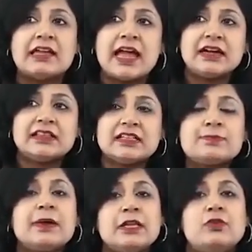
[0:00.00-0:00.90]
at this
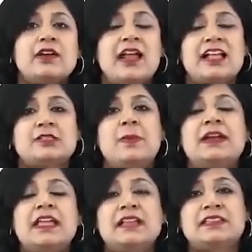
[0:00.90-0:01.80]
particular
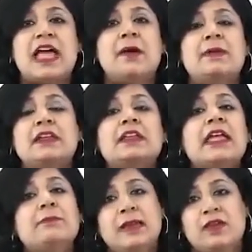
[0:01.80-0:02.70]
aspect, examiner
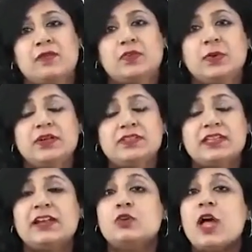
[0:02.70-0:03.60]
can play with words
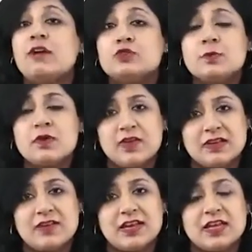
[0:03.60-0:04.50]
and you have to be
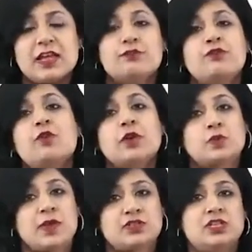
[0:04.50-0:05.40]
very careful what
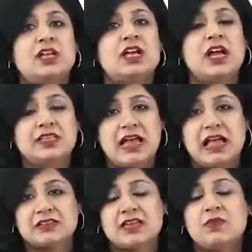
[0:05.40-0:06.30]
question are they
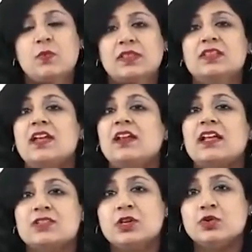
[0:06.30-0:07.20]
asking, whether they are
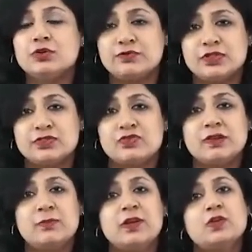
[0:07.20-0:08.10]
asking you the first
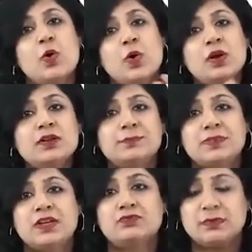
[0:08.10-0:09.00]
treatment or
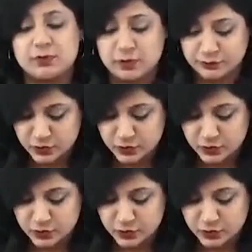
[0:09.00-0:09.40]
the treatment of